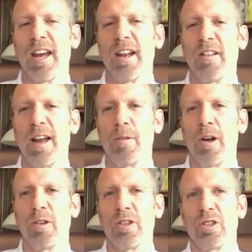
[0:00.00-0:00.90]
a lot of our
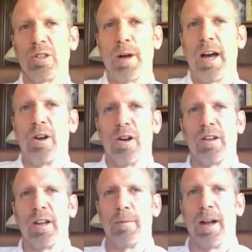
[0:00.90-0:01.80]
listeners probably
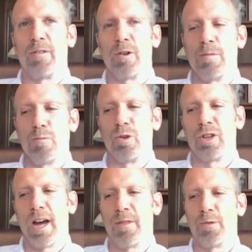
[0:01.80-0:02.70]
don't, I mean, I've heard the
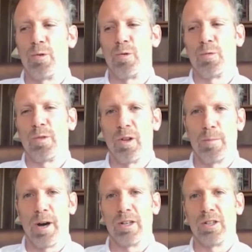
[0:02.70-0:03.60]
moonshot through, you know,
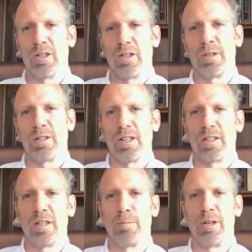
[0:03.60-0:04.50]
Abundance
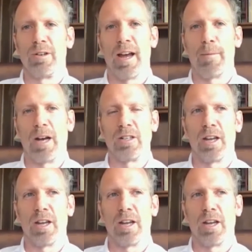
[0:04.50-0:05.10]
360 and Peter Diamond,